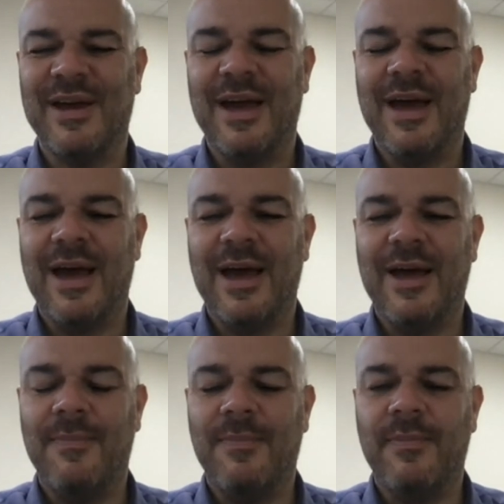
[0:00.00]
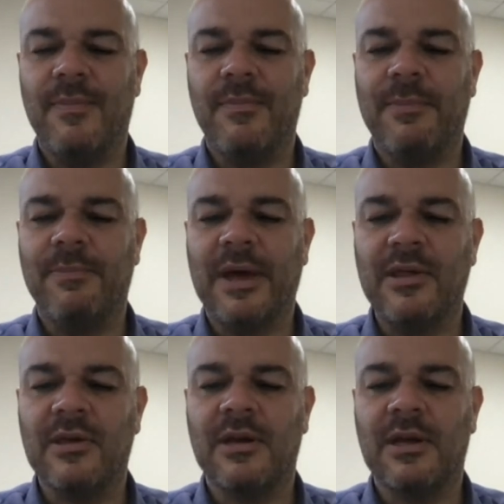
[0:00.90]
But
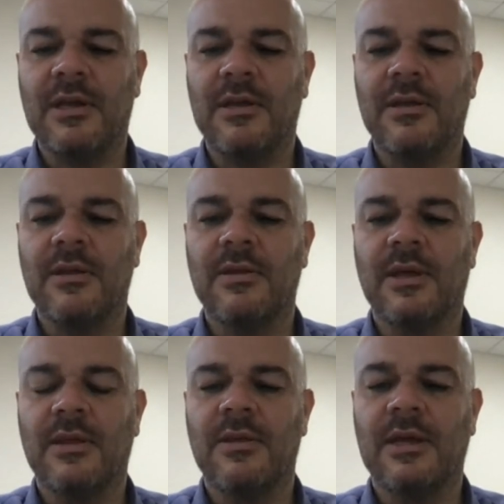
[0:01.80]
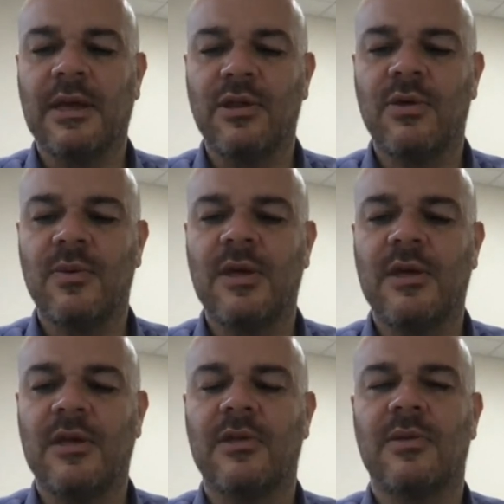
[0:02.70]
basically, the issue
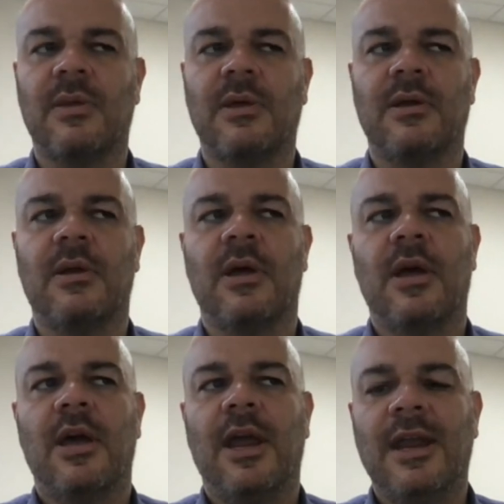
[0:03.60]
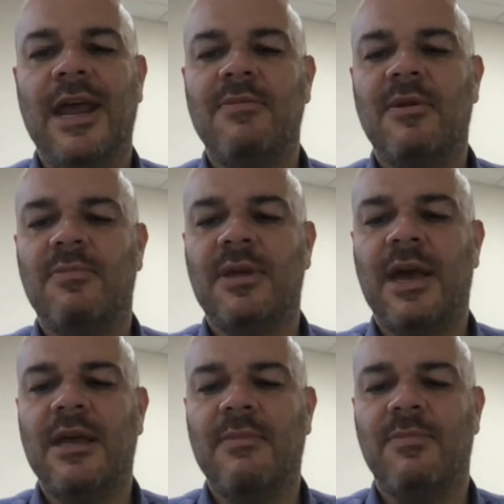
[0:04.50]
is that in
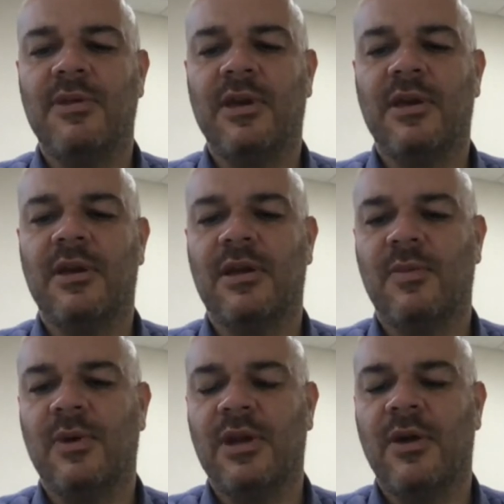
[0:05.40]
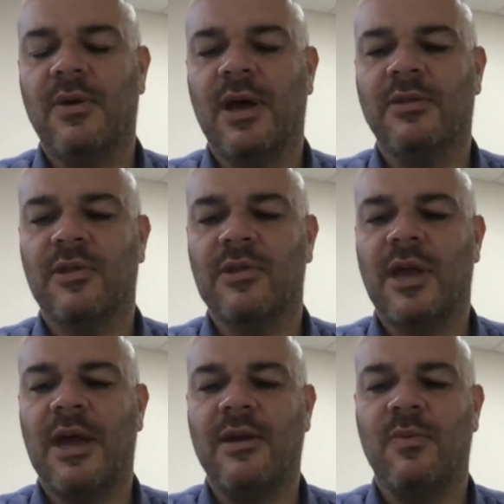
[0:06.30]
ABPA in particular, we don't
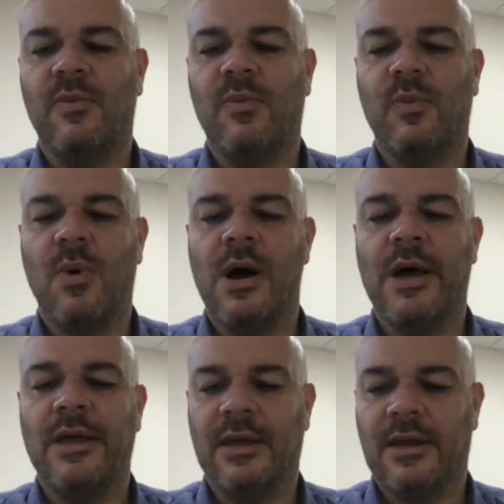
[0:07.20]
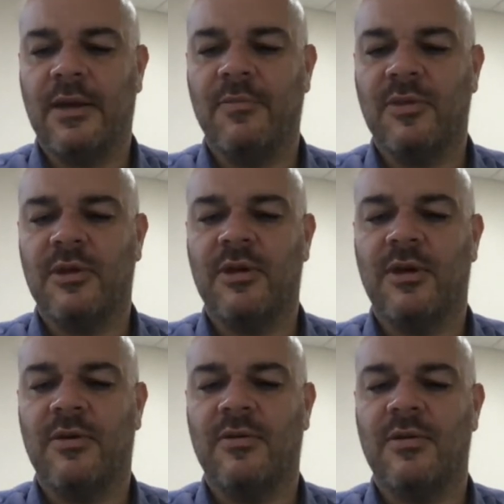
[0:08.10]
understand why it comes and
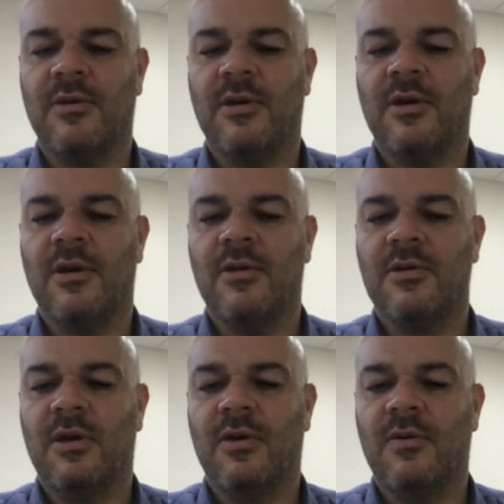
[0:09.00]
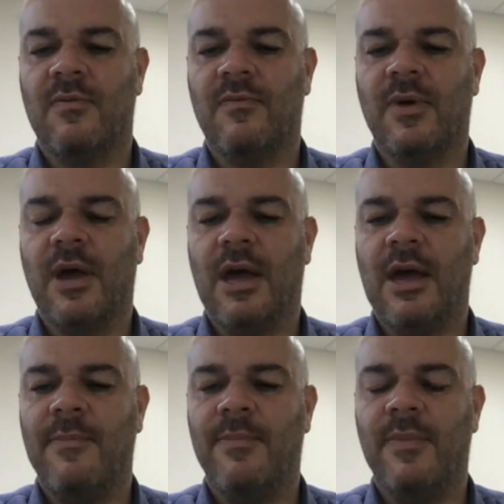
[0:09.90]
goes. So
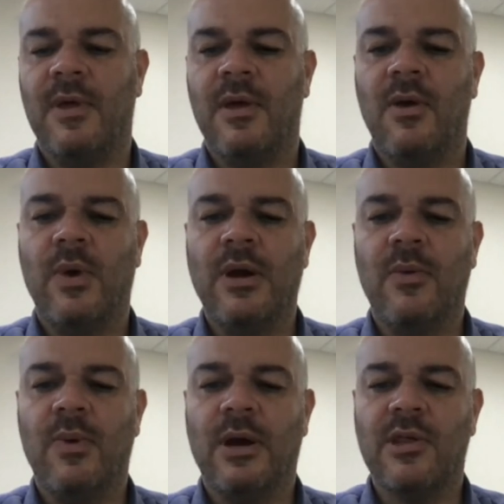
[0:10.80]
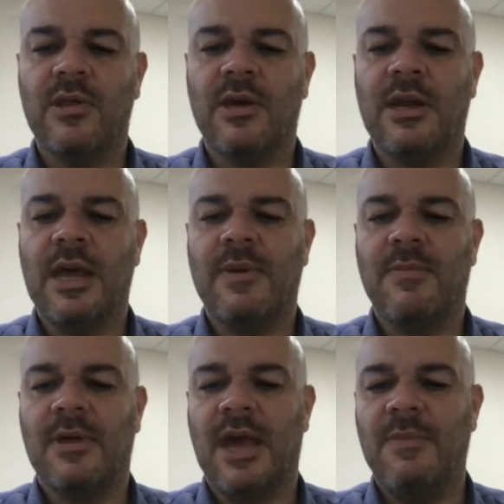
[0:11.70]
when I see an
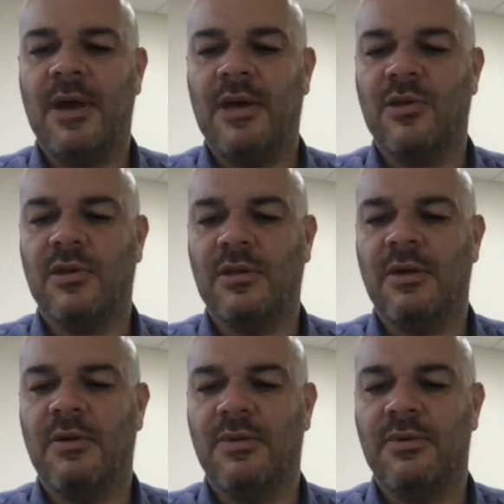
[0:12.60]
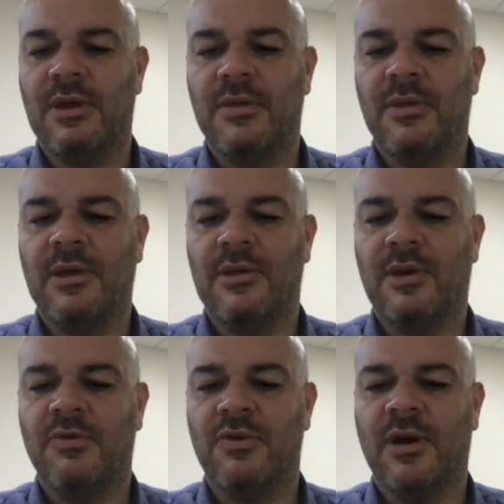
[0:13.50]
ABPA patient, there are three things
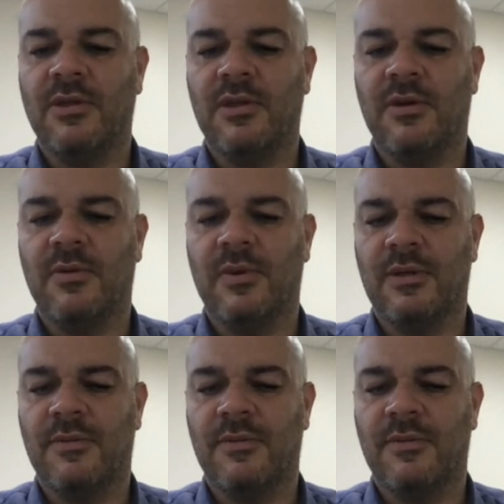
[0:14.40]
I'm trying to deal with.